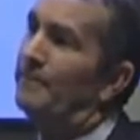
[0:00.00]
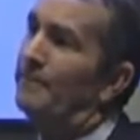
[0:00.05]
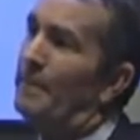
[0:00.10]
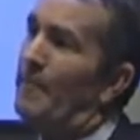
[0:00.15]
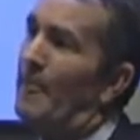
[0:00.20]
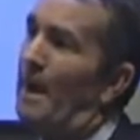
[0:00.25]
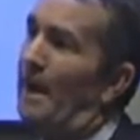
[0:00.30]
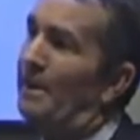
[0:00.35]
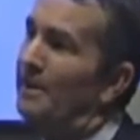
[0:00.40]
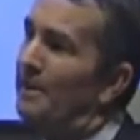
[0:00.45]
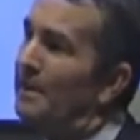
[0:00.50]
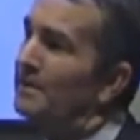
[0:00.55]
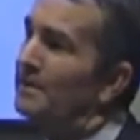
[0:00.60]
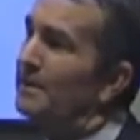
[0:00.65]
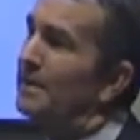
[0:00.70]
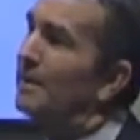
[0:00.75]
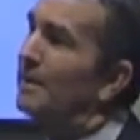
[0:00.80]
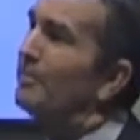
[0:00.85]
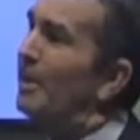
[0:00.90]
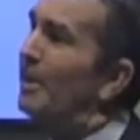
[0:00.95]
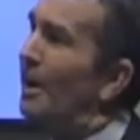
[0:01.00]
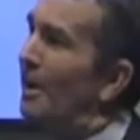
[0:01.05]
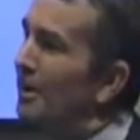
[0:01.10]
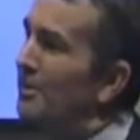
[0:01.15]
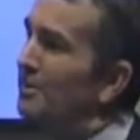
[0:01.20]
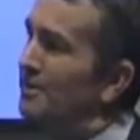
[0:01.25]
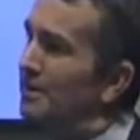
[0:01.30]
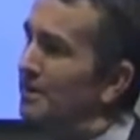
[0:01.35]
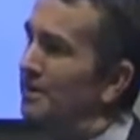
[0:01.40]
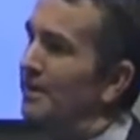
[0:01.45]
I think the
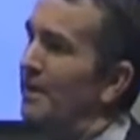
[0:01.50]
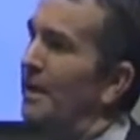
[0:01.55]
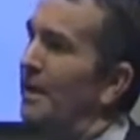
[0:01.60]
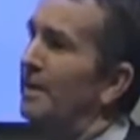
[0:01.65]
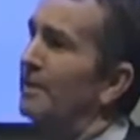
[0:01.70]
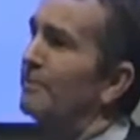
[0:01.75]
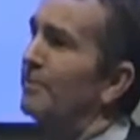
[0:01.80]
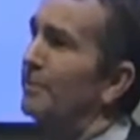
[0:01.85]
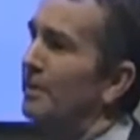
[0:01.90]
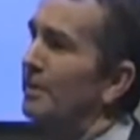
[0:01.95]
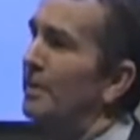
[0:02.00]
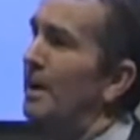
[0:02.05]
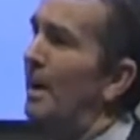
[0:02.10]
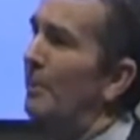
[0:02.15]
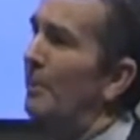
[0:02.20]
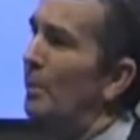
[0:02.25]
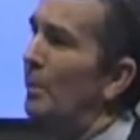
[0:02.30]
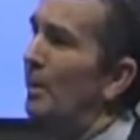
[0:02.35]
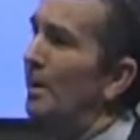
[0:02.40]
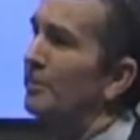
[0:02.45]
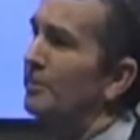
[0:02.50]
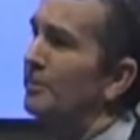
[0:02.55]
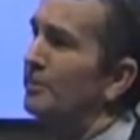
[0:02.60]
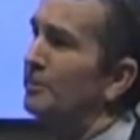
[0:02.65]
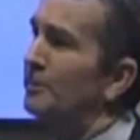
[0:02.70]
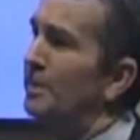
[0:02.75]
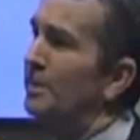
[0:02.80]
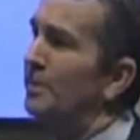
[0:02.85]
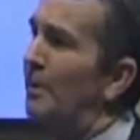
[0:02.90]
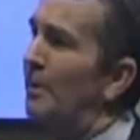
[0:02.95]
embarrassing thing for the Commonwealth of Virginia
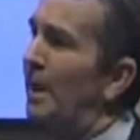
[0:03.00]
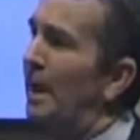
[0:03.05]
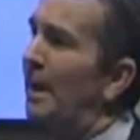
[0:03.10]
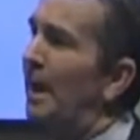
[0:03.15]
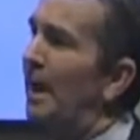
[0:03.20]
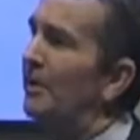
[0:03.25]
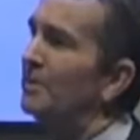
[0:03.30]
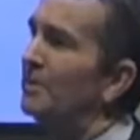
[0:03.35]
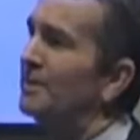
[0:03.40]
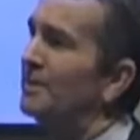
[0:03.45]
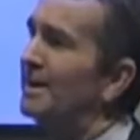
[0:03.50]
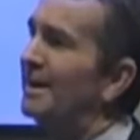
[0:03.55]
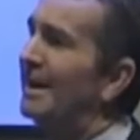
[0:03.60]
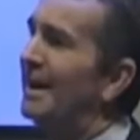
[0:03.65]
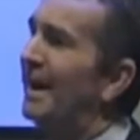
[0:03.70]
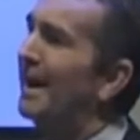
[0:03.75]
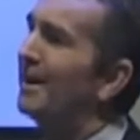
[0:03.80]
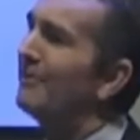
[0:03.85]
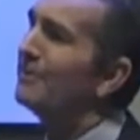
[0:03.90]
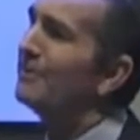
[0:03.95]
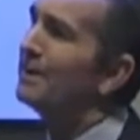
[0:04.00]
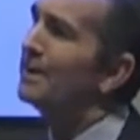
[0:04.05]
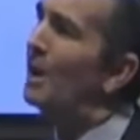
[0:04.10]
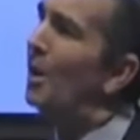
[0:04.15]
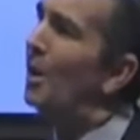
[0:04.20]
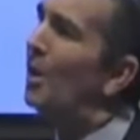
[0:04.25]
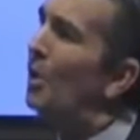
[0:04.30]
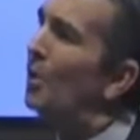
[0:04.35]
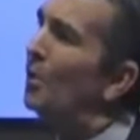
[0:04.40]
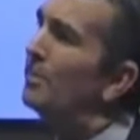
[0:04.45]
right now is that every
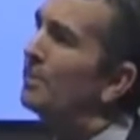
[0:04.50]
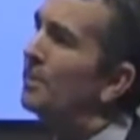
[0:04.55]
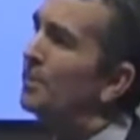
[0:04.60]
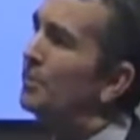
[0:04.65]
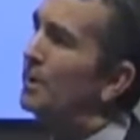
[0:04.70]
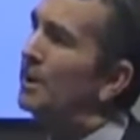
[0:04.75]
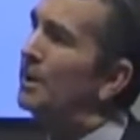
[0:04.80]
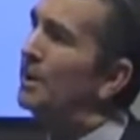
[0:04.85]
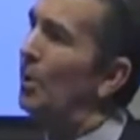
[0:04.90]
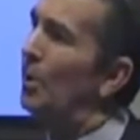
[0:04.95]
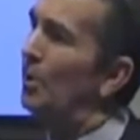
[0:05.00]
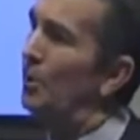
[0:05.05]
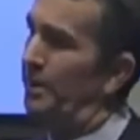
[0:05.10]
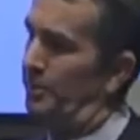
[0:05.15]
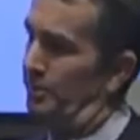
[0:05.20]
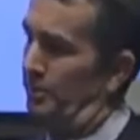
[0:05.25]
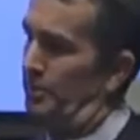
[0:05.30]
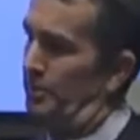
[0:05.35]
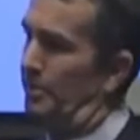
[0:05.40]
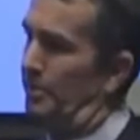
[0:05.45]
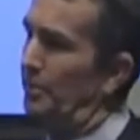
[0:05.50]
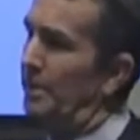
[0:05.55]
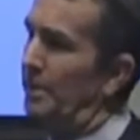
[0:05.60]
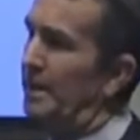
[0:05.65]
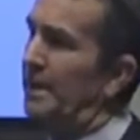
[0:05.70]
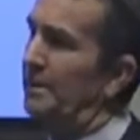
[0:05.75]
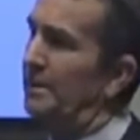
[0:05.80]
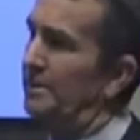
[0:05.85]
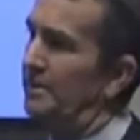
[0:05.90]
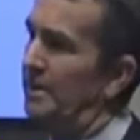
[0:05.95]
home that we go into that we can
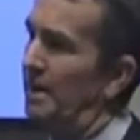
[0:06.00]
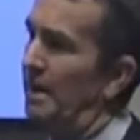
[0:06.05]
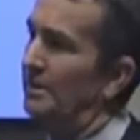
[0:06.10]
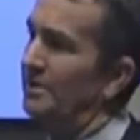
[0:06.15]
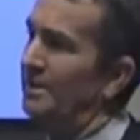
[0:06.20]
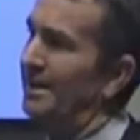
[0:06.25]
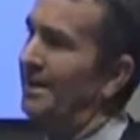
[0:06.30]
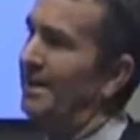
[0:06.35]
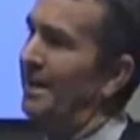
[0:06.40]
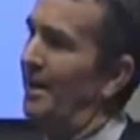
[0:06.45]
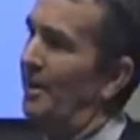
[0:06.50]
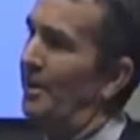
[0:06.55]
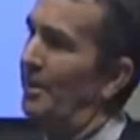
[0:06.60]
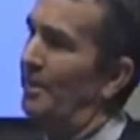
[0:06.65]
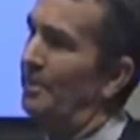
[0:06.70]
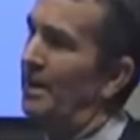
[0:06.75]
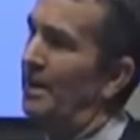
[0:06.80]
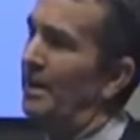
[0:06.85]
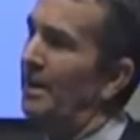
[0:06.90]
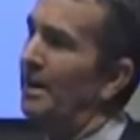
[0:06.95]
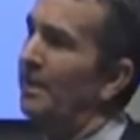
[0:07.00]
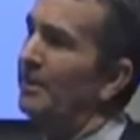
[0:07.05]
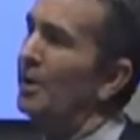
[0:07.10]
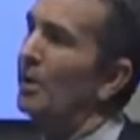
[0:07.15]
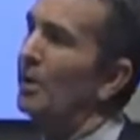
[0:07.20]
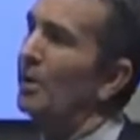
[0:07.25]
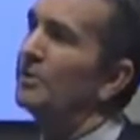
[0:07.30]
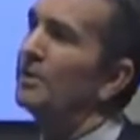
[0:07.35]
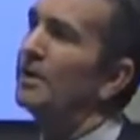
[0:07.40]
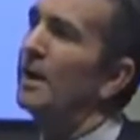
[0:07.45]
touch and help, there are
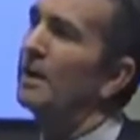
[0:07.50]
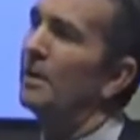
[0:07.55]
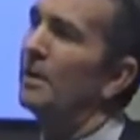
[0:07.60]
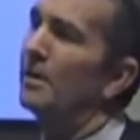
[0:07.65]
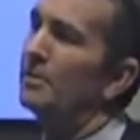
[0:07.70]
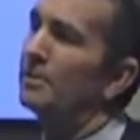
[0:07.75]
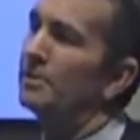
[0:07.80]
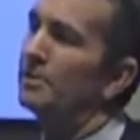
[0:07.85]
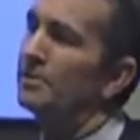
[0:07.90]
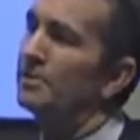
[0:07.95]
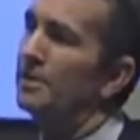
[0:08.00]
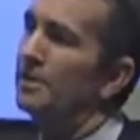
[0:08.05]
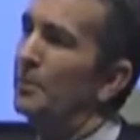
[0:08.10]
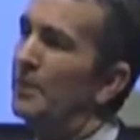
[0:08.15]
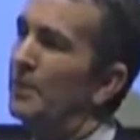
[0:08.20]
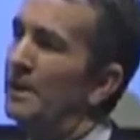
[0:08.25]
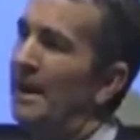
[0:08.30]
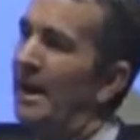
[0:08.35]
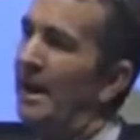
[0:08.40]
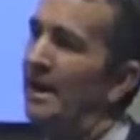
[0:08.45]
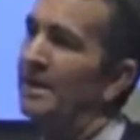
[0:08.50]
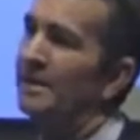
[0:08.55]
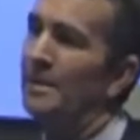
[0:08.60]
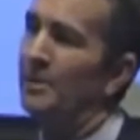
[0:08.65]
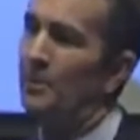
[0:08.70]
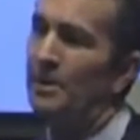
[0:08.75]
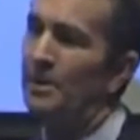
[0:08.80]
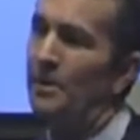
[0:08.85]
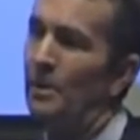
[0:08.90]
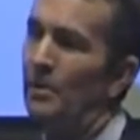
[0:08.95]
10 others that we can't, that we
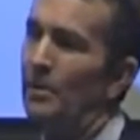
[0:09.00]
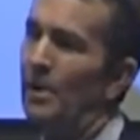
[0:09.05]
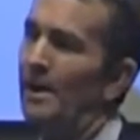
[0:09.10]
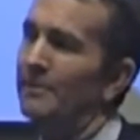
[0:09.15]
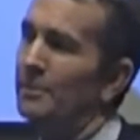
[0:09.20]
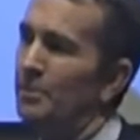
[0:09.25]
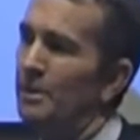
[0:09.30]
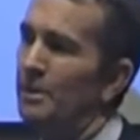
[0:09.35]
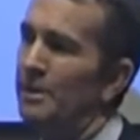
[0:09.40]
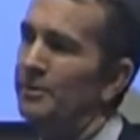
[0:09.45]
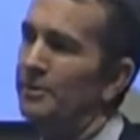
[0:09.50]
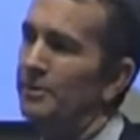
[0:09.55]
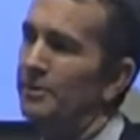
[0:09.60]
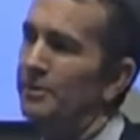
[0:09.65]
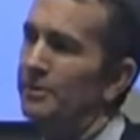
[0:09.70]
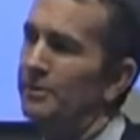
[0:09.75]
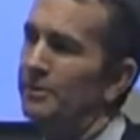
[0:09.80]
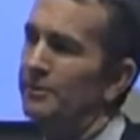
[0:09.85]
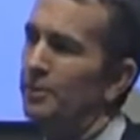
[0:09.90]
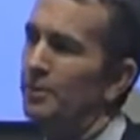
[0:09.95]
don't have the resources for.